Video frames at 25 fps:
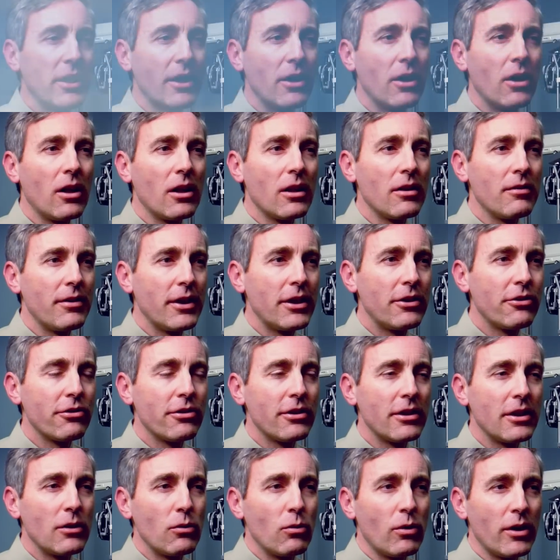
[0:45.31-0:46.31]
they all
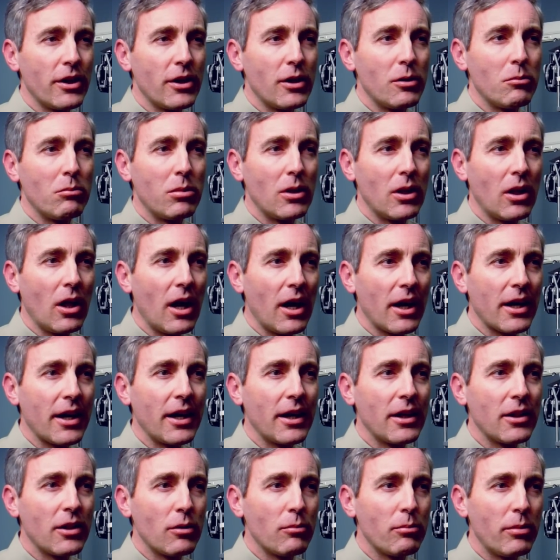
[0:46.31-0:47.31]
eventually wind up
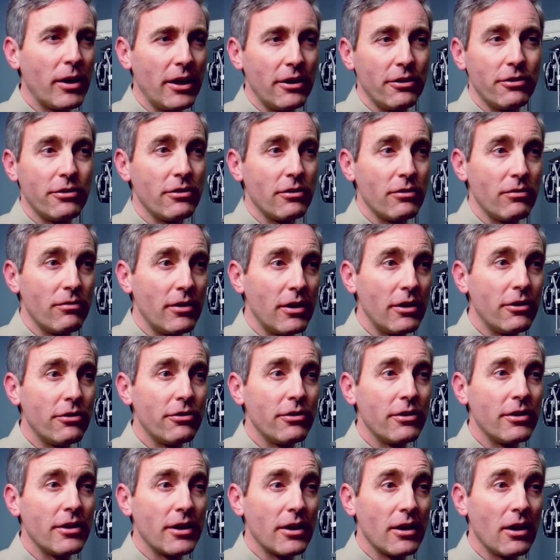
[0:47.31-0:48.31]
blocking the patient's
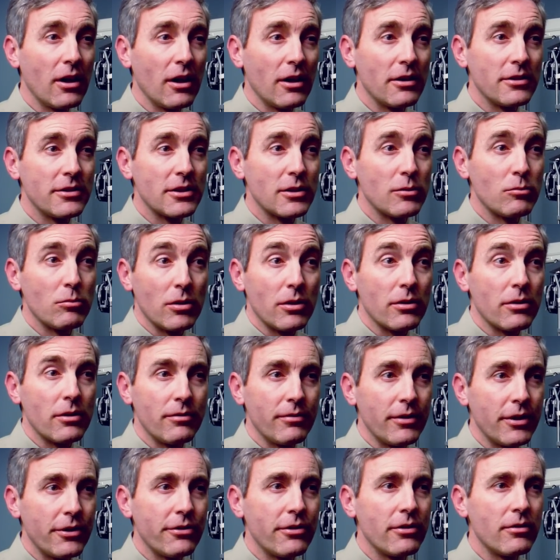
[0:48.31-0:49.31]
vision and causing
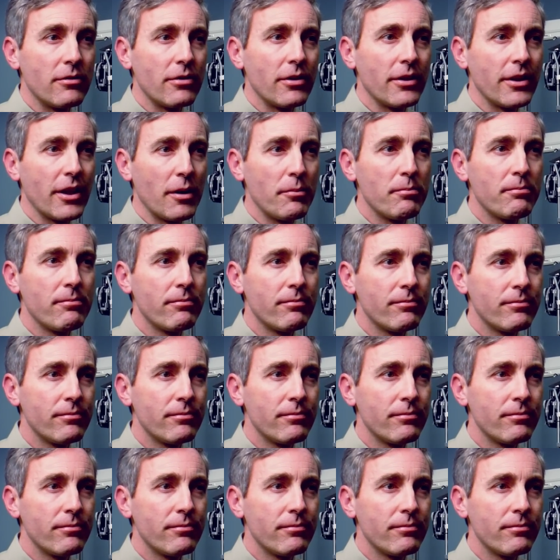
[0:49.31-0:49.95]
blurred vision for them.